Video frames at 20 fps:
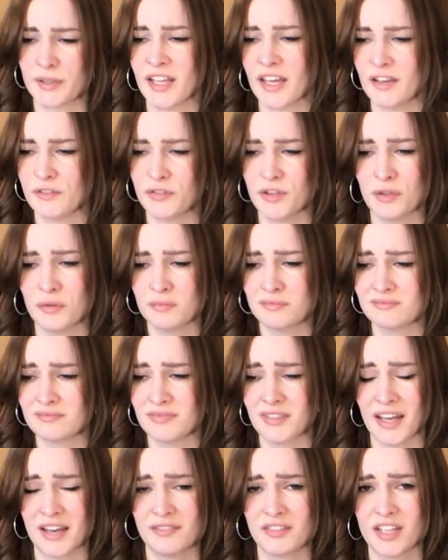Yeah, if you
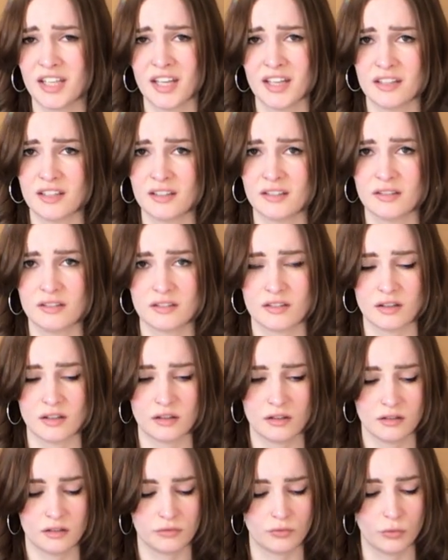have any ideas
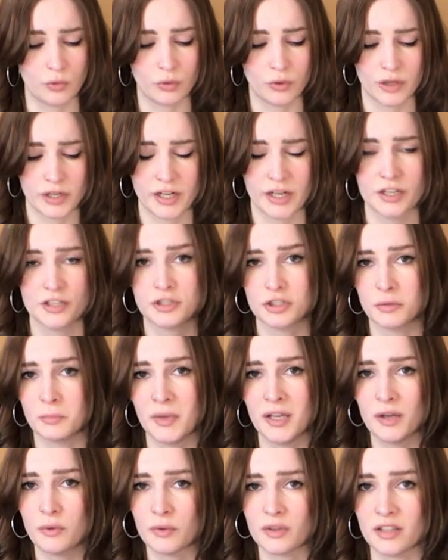of what I should
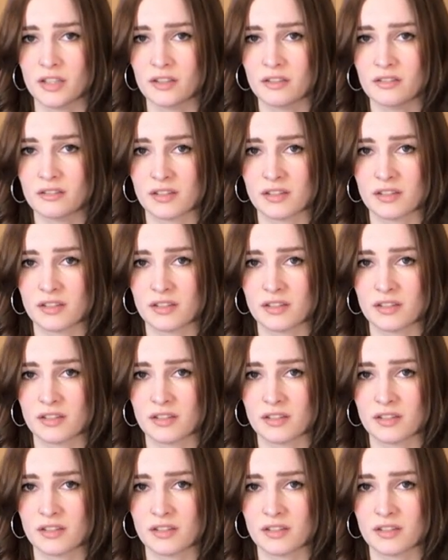make with this,